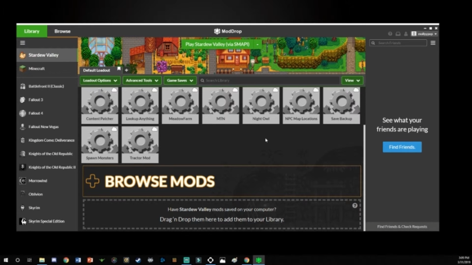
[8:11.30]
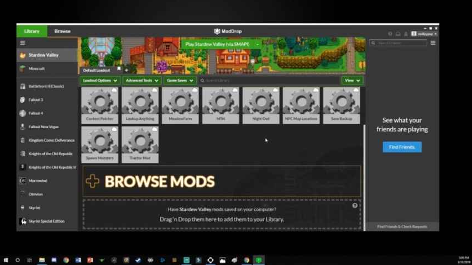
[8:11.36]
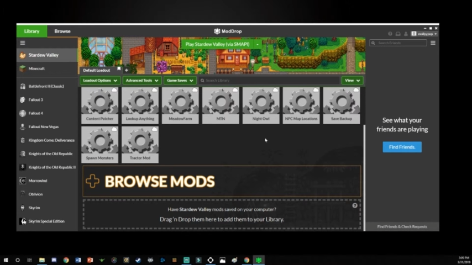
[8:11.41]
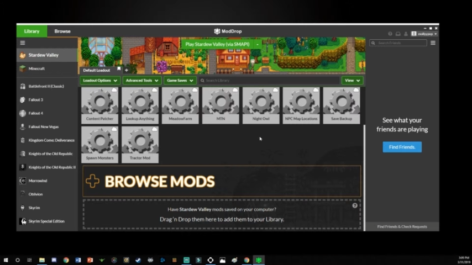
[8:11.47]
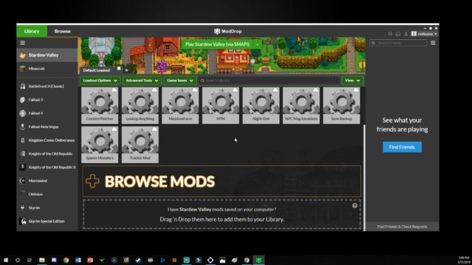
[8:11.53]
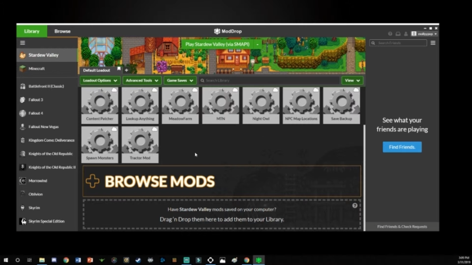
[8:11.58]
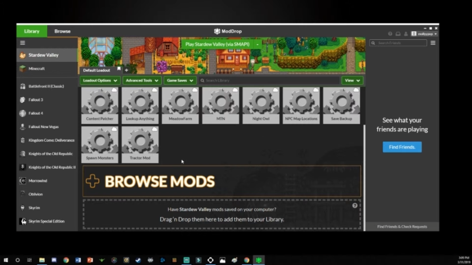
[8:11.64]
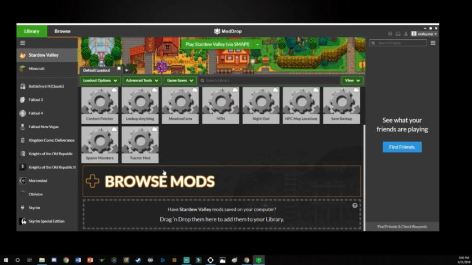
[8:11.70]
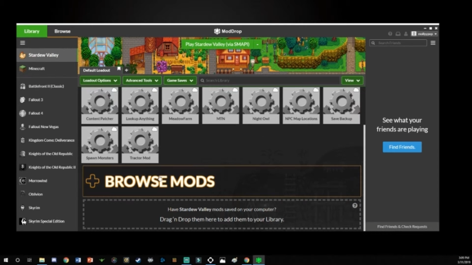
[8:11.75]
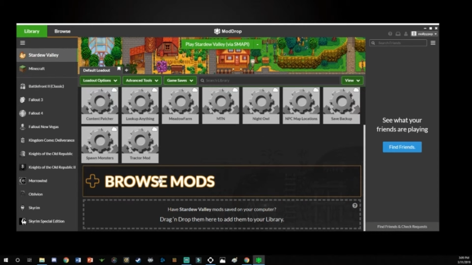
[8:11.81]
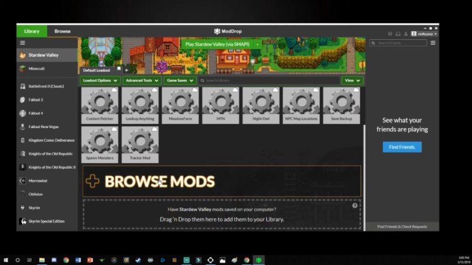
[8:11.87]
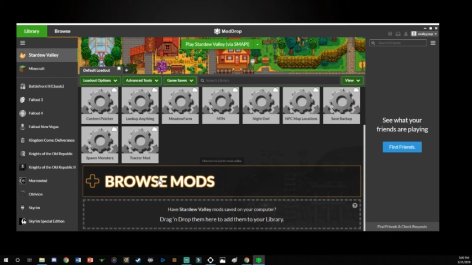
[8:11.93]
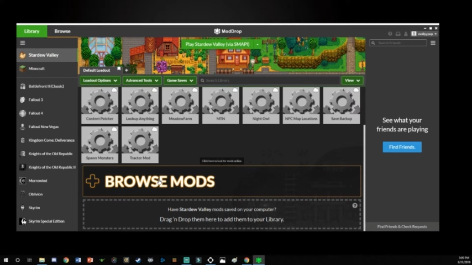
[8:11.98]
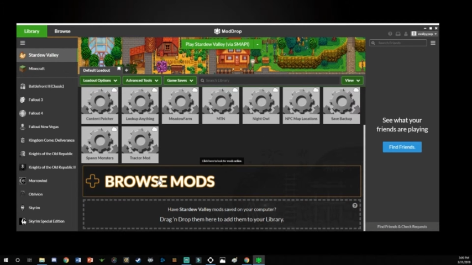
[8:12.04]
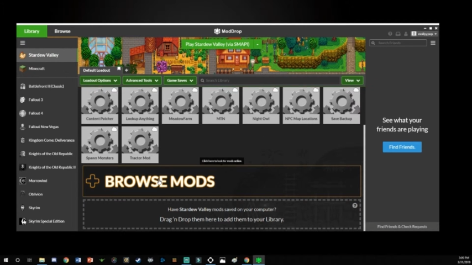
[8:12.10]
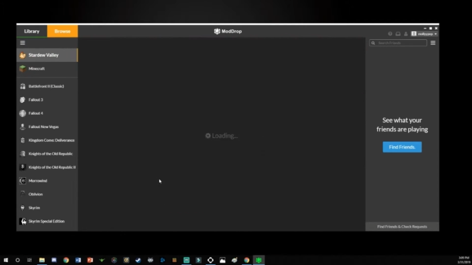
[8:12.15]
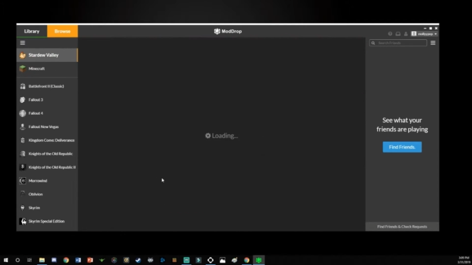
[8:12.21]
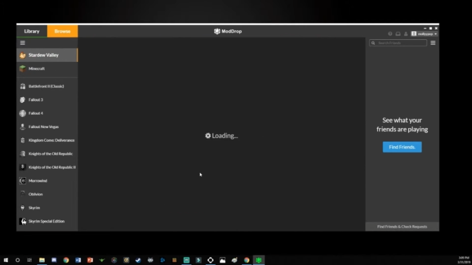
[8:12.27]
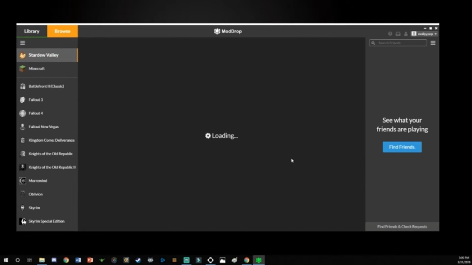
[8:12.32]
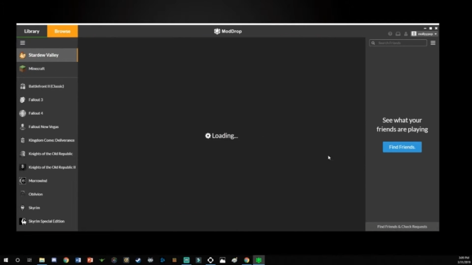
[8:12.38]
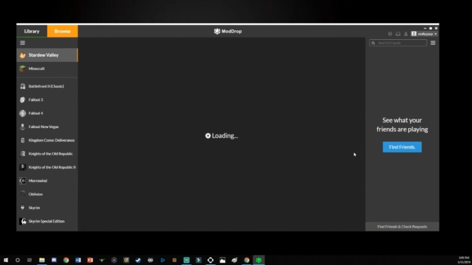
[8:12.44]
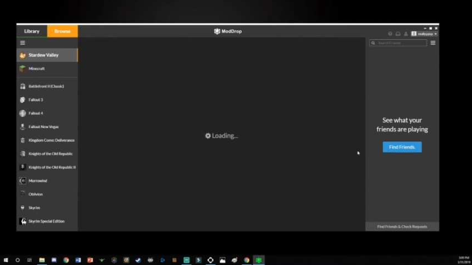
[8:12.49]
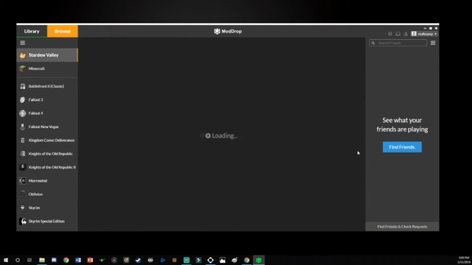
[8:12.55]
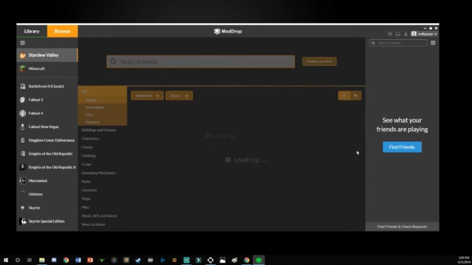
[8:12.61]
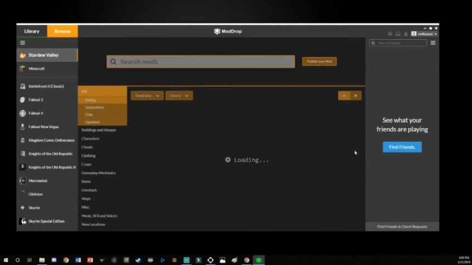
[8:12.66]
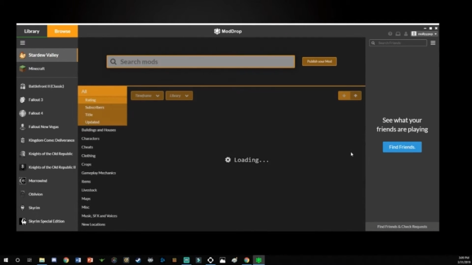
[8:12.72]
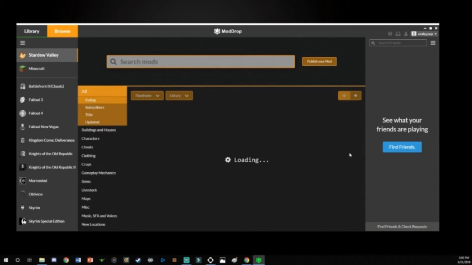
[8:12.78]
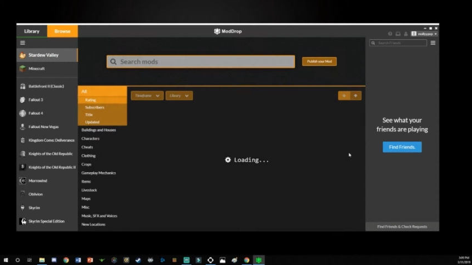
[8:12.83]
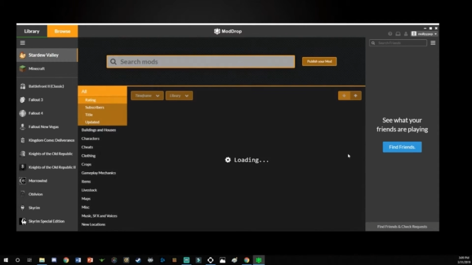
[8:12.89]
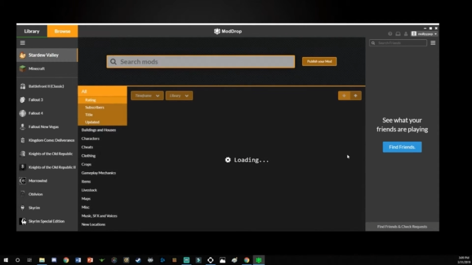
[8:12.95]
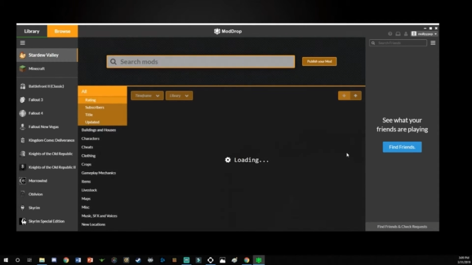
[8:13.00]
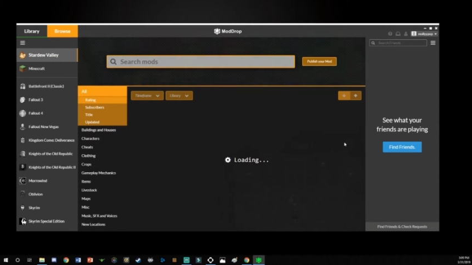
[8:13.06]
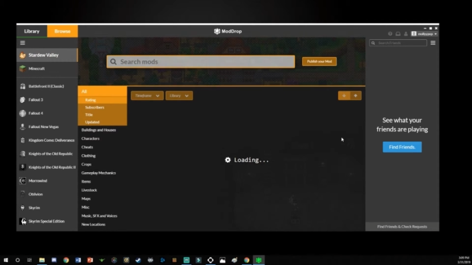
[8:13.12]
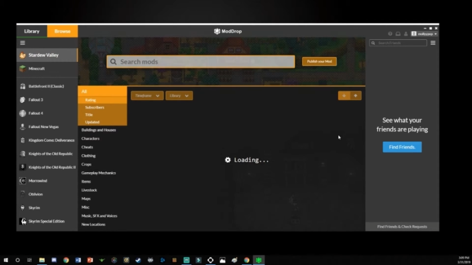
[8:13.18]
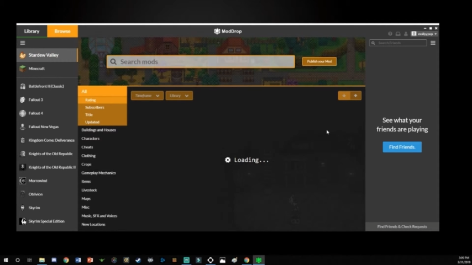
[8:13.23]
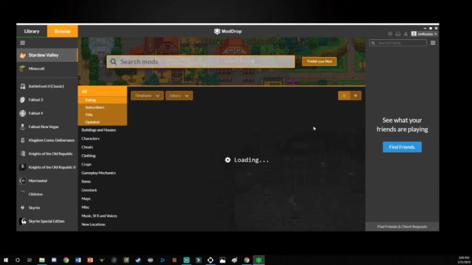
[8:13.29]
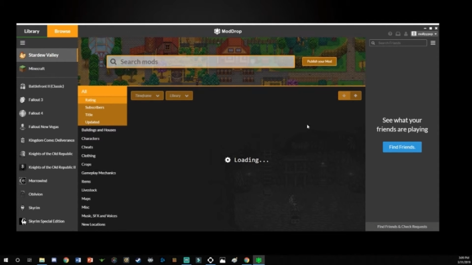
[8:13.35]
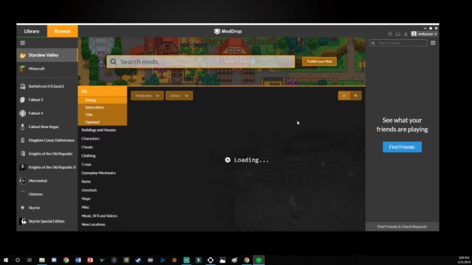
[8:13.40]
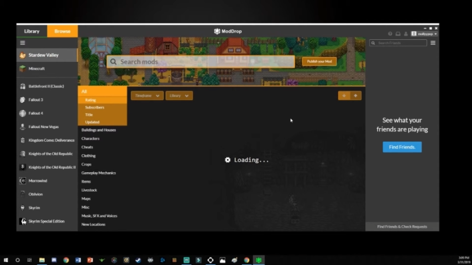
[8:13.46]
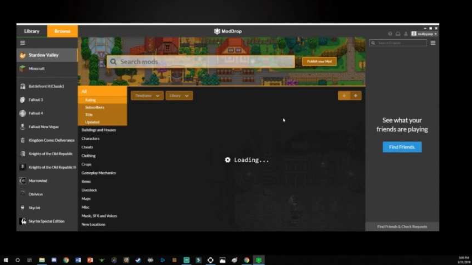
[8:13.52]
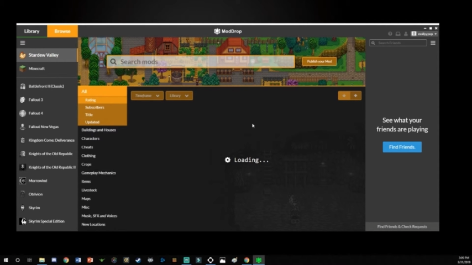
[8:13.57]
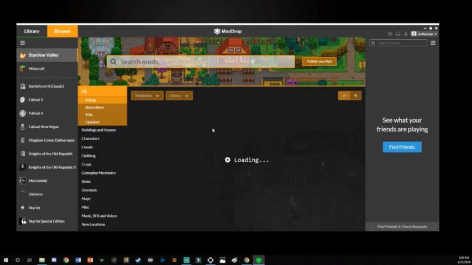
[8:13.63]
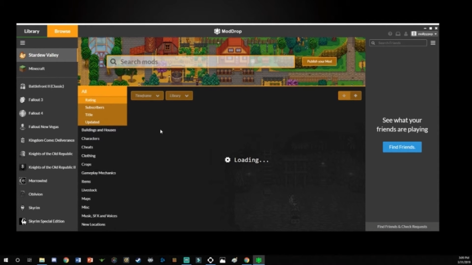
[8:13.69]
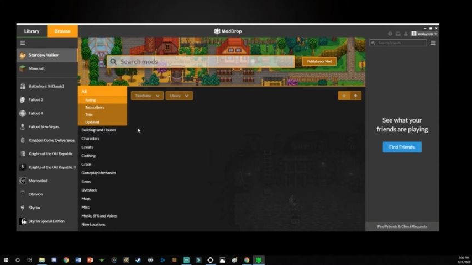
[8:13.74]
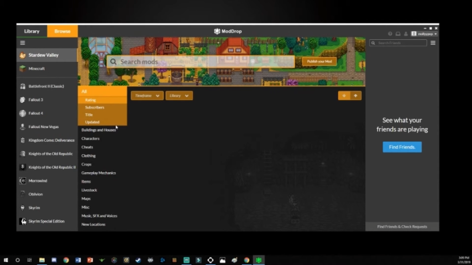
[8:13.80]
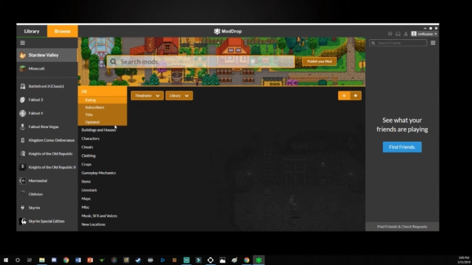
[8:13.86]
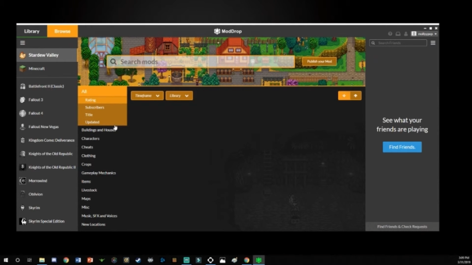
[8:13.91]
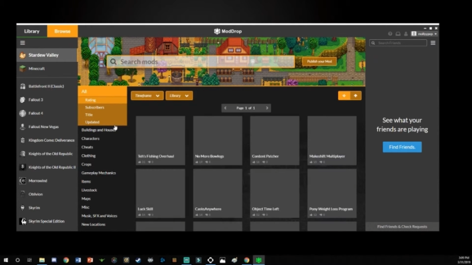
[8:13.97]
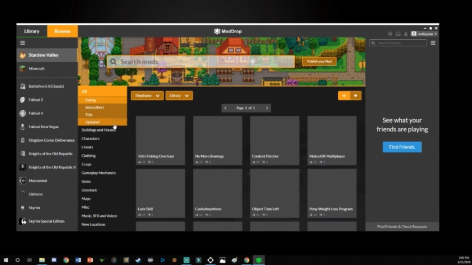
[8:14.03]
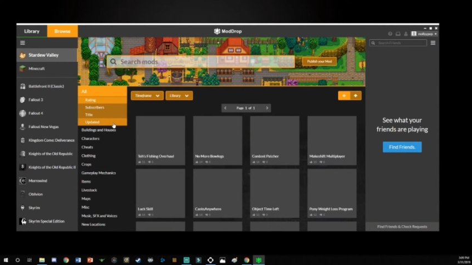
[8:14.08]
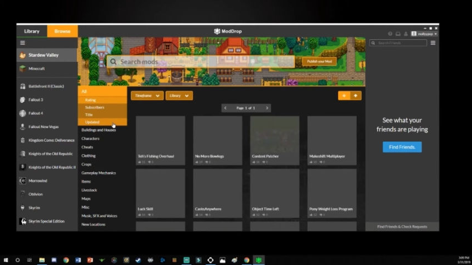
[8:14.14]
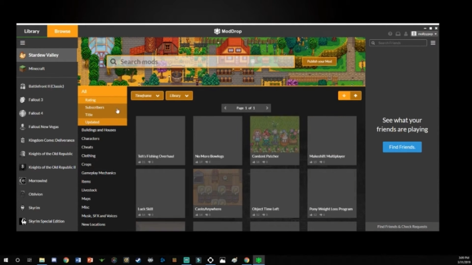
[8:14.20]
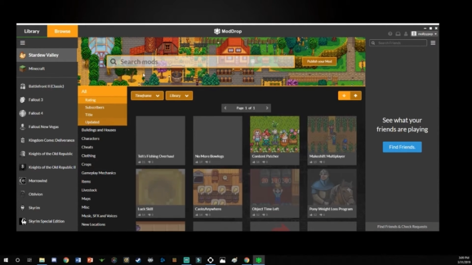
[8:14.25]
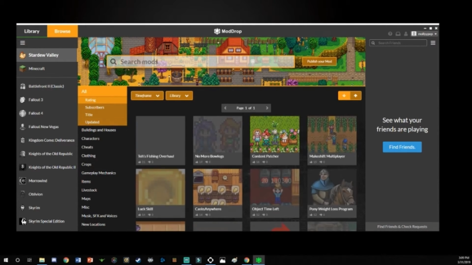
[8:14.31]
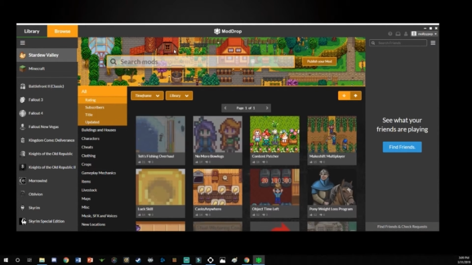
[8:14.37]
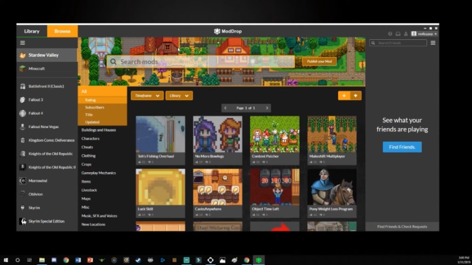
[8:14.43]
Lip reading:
No face is visible, so there are no lips to read.